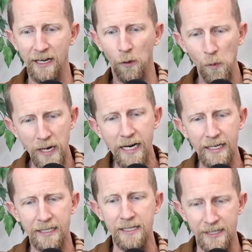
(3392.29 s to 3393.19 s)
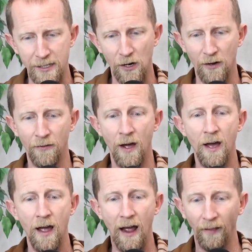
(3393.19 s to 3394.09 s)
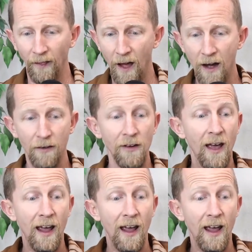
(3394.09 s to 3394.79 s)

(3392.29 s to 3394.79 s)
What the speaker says: Like, we get to serve and love.